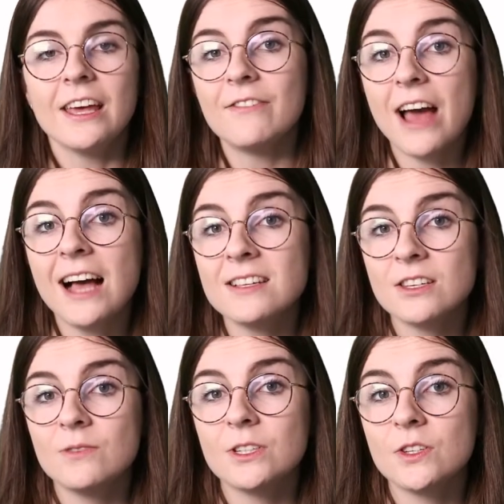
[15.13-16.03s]
If I
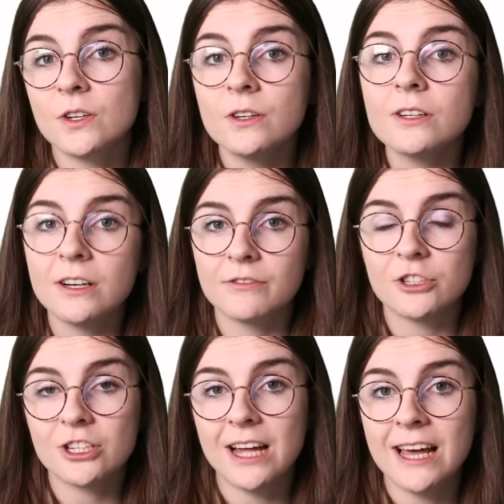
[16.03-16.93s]
ask you what's your code
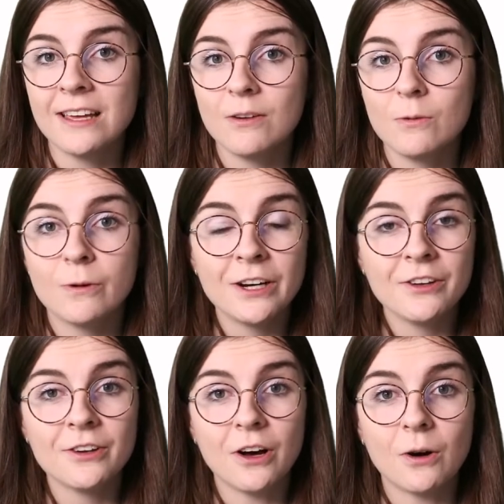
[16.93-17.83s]
coverage like, where
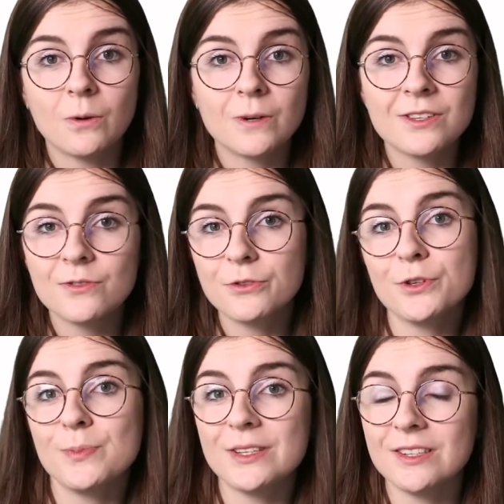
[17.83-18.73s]
do you go? Where's the
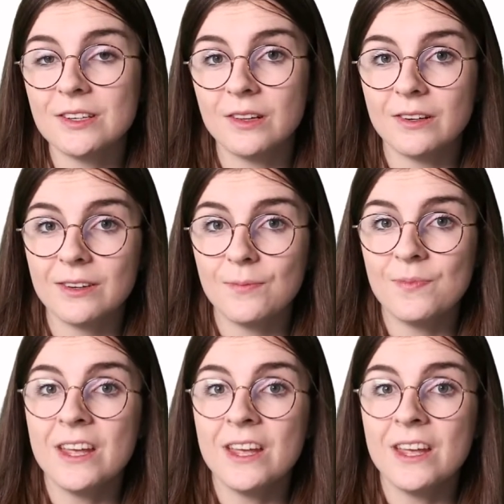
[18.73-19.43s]
first place that you look?